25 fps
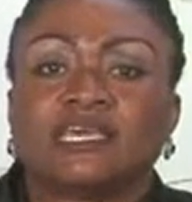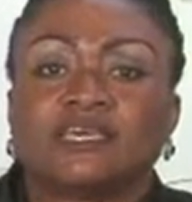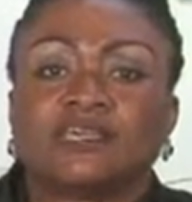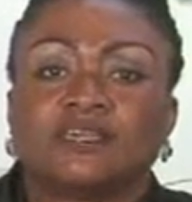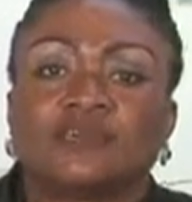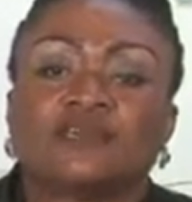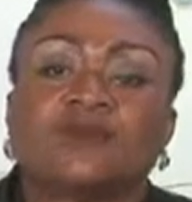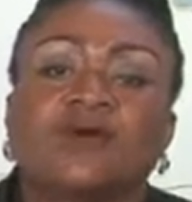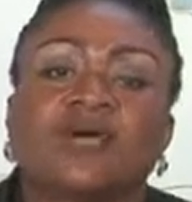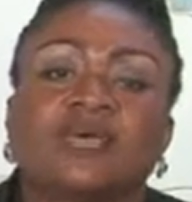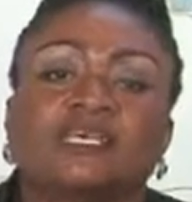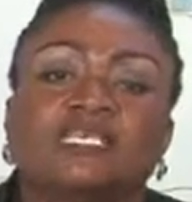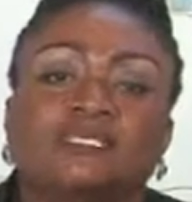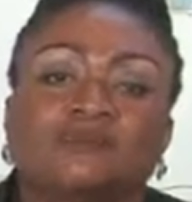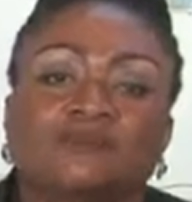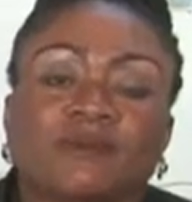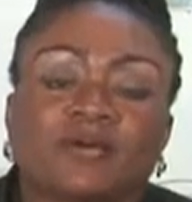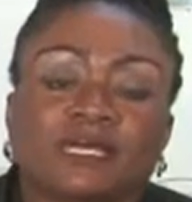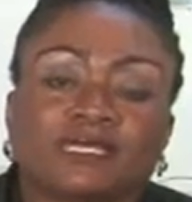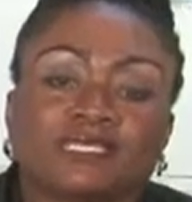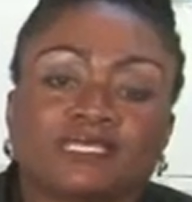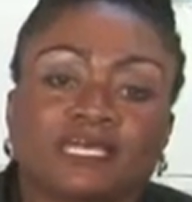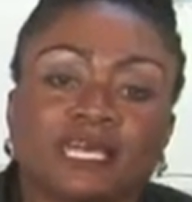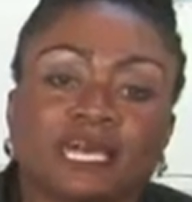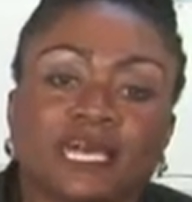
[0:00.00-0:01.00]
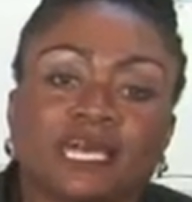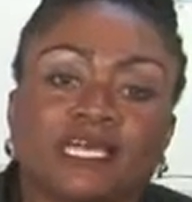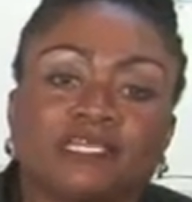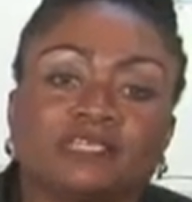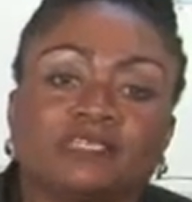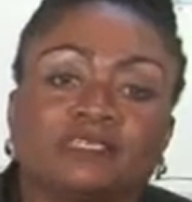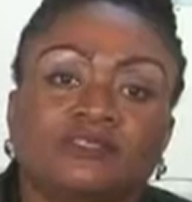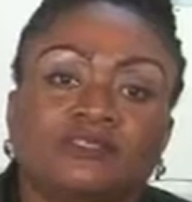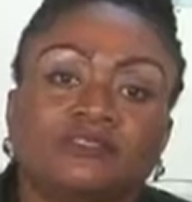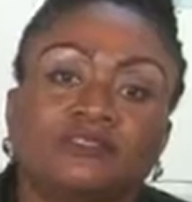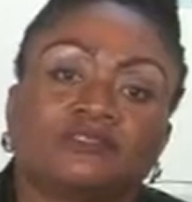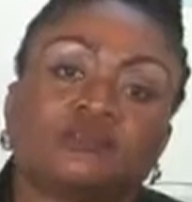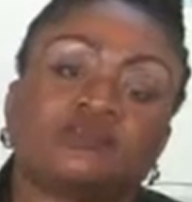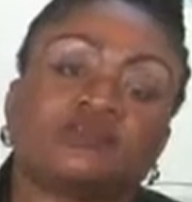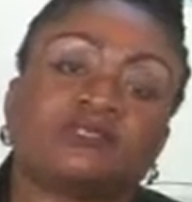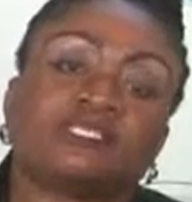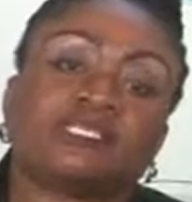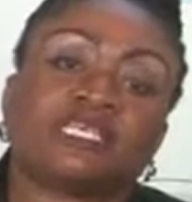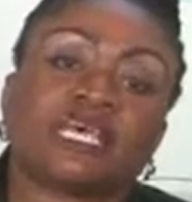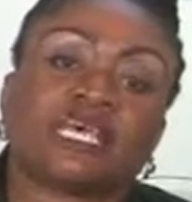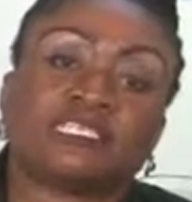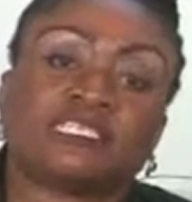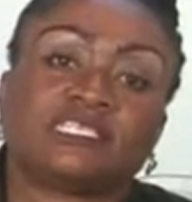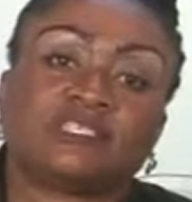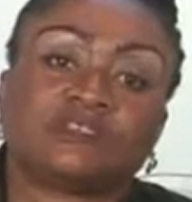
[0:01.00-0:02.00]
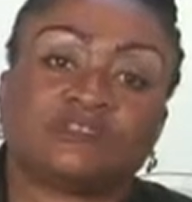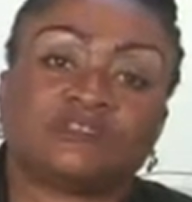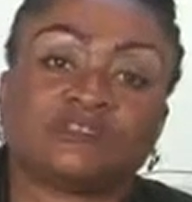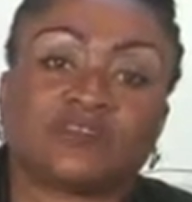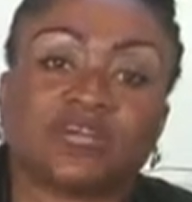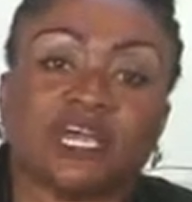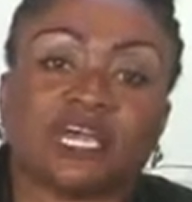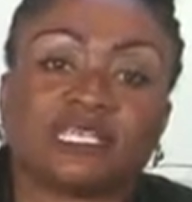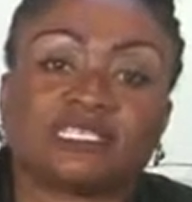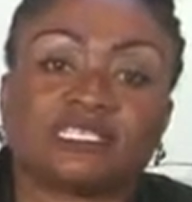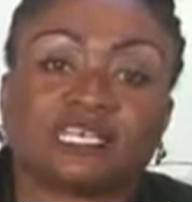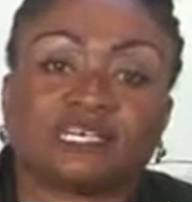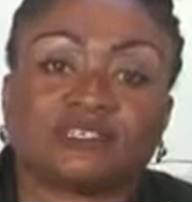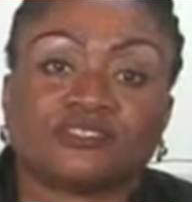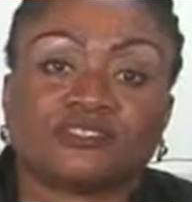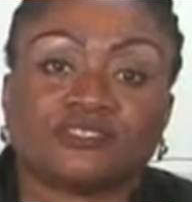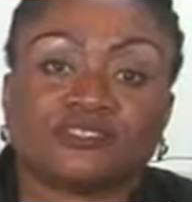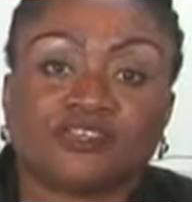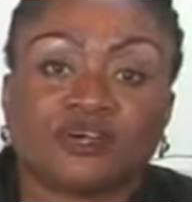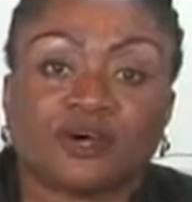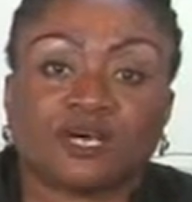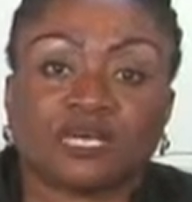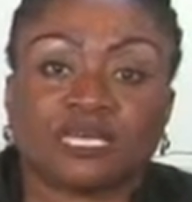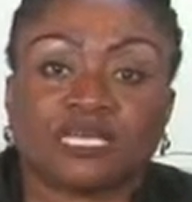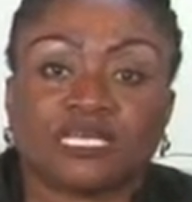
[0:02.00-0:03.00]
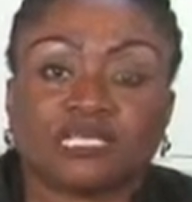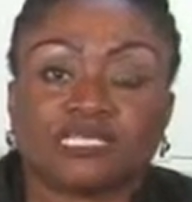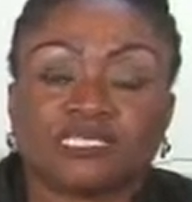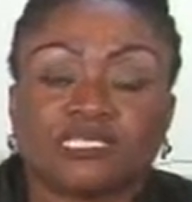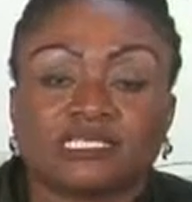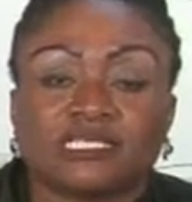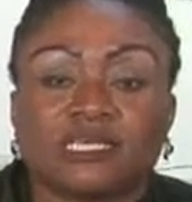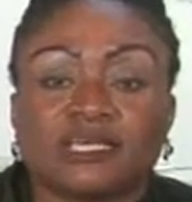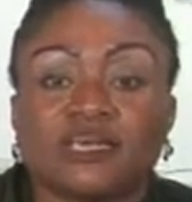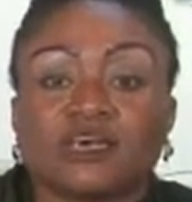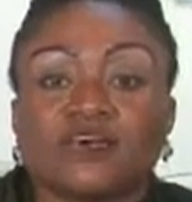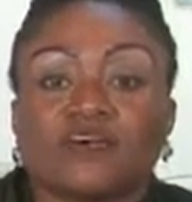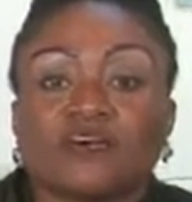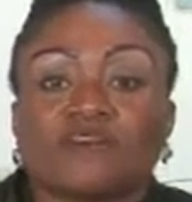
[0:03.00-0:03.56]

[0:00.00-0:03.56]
You are expected to set trays and trolleys